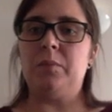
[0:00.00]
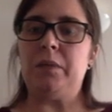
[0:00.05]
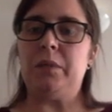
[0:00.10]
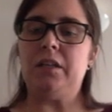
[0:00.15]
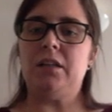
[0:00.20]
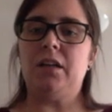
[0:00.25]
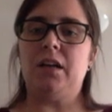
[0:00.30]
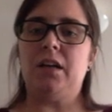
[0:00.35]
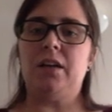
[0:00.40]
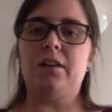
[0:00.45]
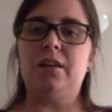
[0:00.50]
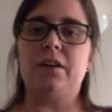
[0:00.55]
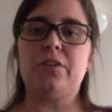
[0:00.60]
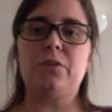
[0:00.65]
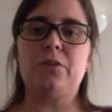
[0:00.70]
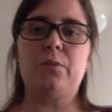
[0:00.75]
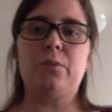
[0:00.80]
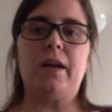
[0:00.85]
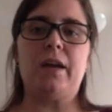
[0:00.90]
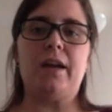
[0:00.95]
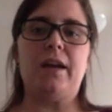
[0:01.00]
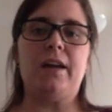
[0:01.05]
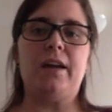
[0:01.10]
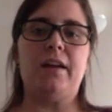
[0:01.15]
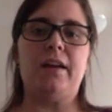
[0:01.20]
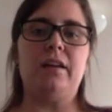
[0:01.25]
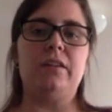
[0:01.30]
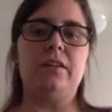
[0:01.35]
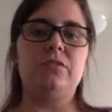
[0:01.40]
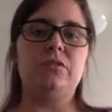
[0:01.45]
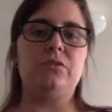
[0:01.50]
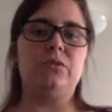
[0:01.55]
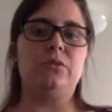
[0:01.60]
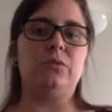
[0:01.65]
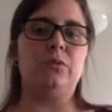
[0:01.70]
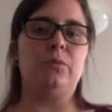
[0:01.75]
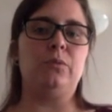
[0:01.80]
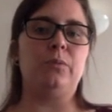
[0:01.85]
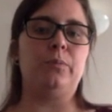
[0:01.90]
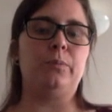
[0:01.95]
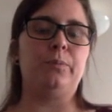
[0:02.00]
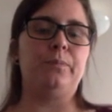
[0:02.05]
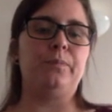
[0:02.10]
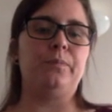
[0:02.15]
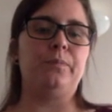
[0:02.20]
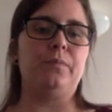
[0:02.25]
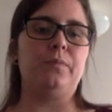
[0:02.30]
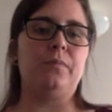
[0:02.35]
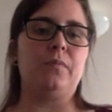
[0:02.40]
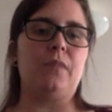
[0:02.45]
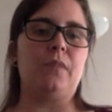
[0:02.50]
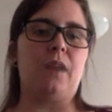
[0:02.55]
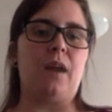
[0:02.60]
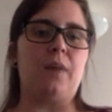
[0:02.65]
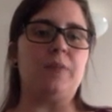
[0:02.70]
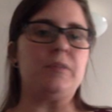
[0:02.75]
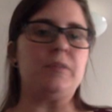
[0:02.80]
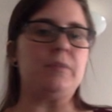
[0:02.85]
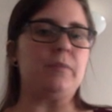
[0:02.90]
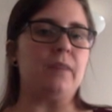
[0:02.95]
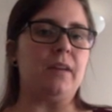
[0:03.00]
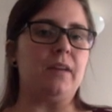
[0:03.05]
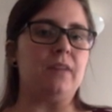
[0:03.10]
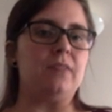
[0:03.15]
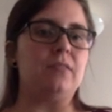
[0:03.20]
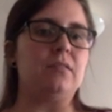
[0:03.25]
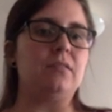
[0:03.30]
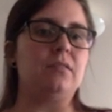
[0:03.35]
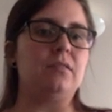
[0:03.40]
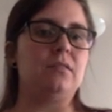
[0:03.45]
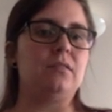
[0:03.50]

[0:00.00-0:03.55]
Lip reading: Another way to optimize